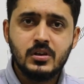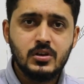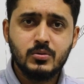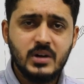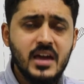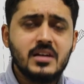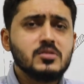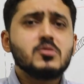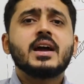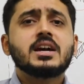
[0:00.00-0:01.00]
you
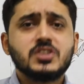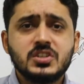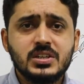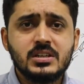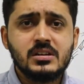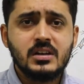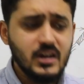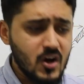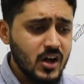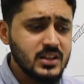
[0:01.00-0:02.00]
take no digestion,
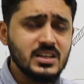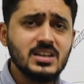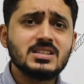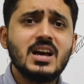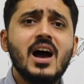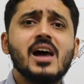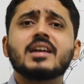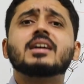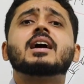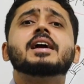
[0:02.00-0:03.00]
and all these
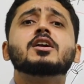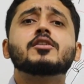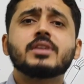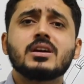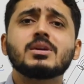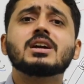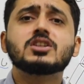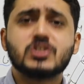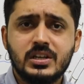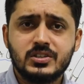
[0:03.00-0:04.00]
are a kind of a
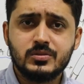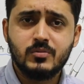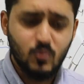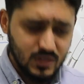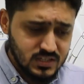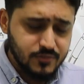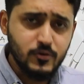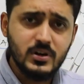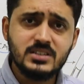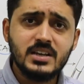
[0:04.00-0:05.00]
chemical change. Once the
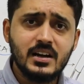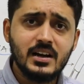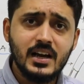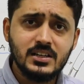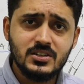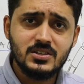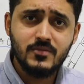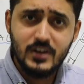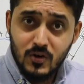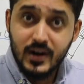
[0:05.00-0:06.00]
food is getting
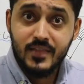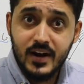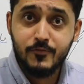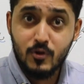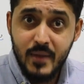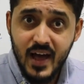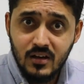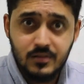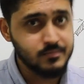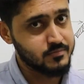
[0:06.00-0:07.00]
digested, will you get that food
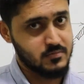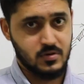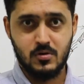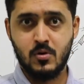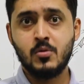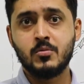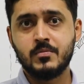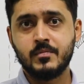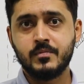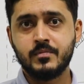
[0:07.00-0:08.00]
back? No.